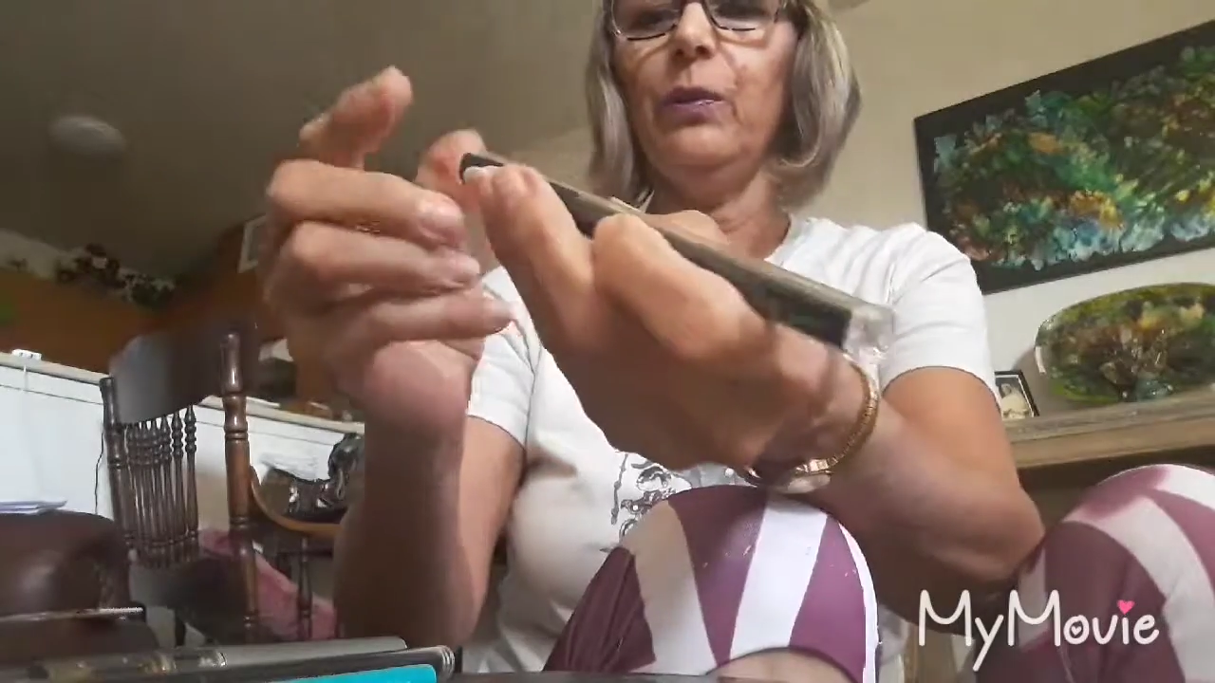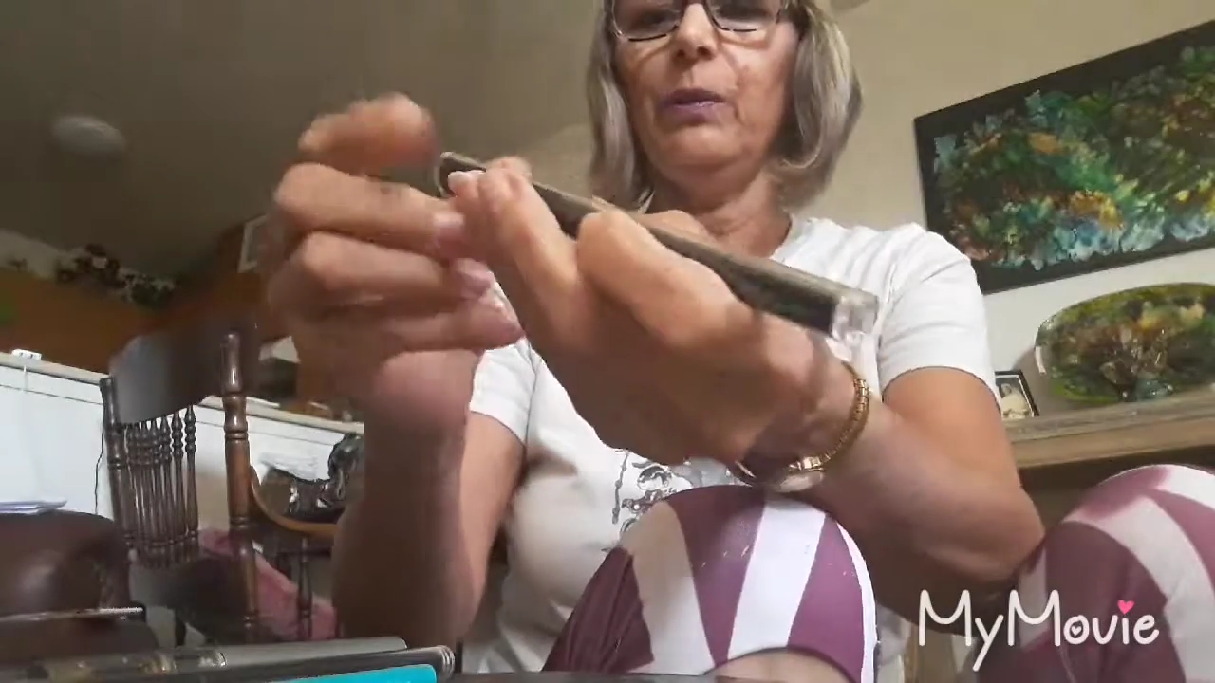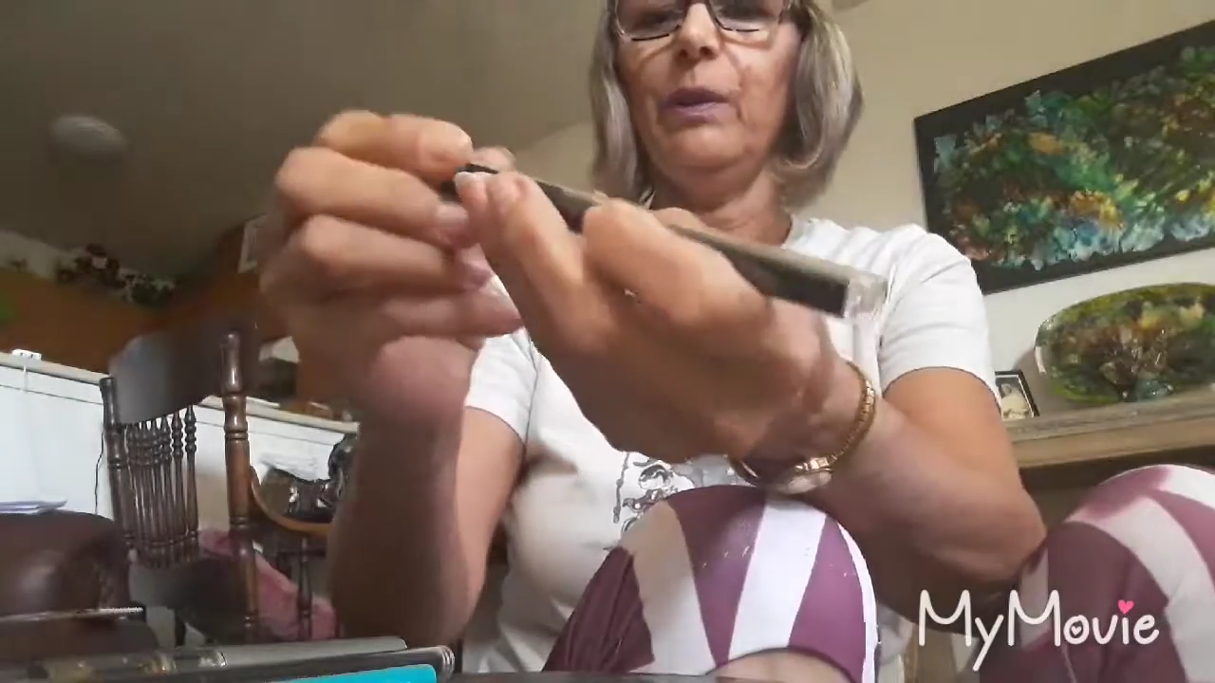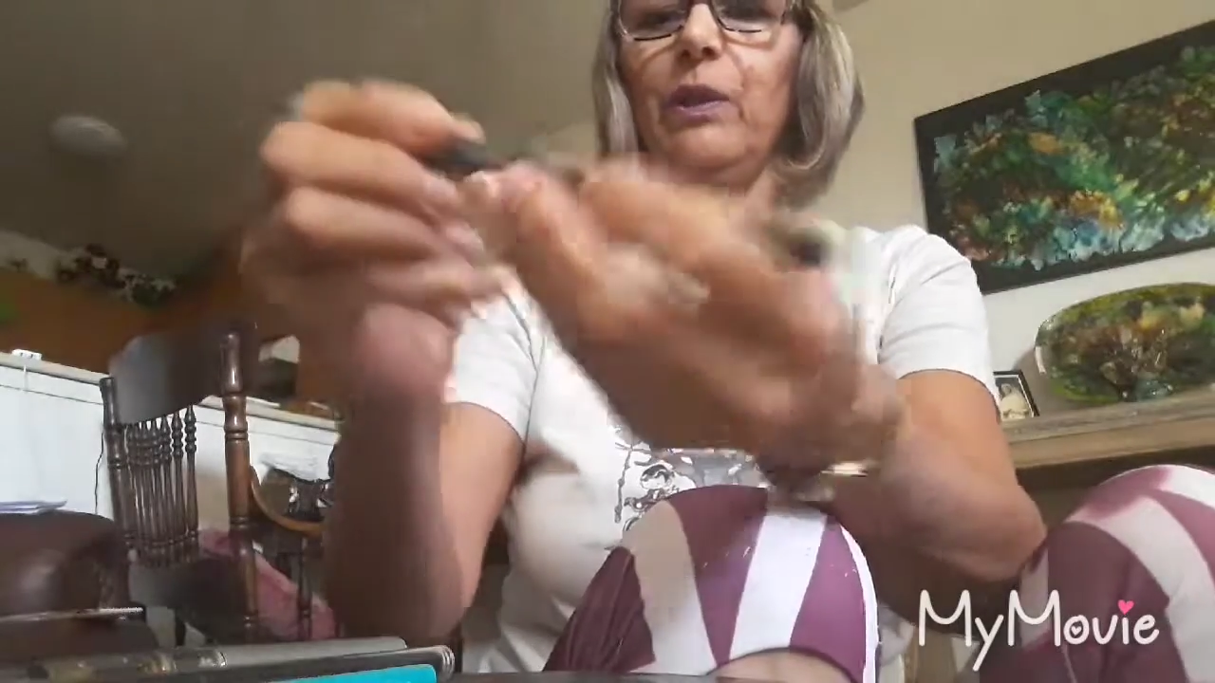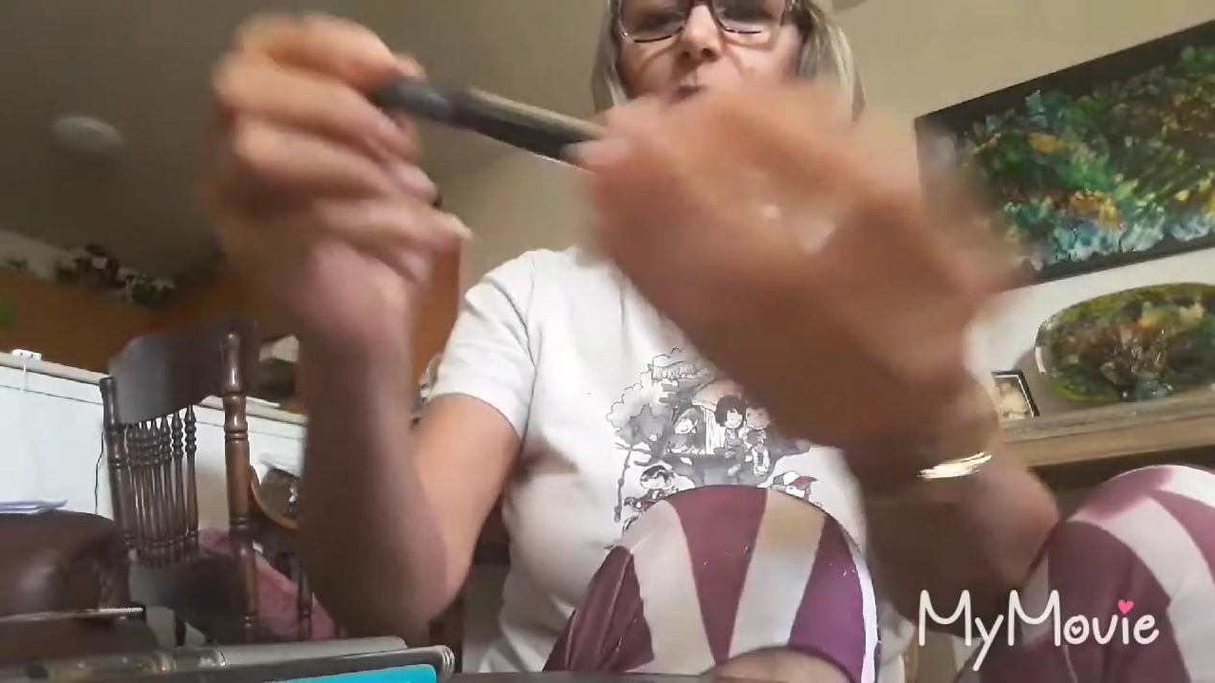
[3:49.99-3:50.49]
I
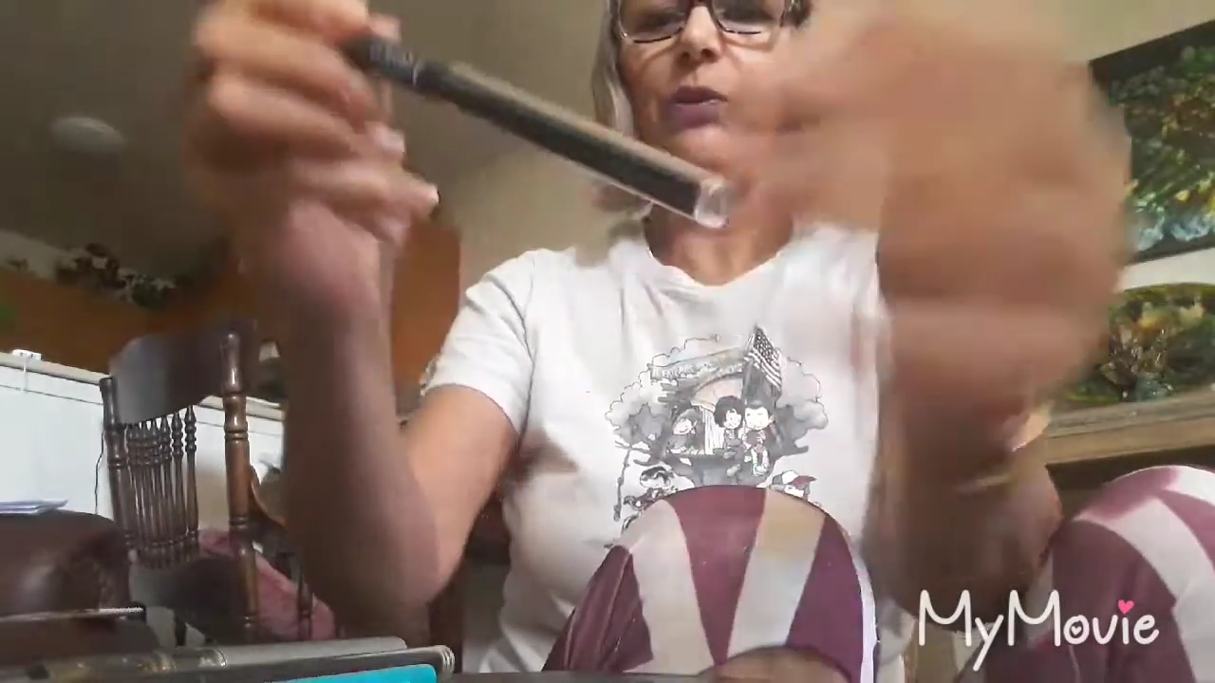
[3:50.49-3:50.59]
want to make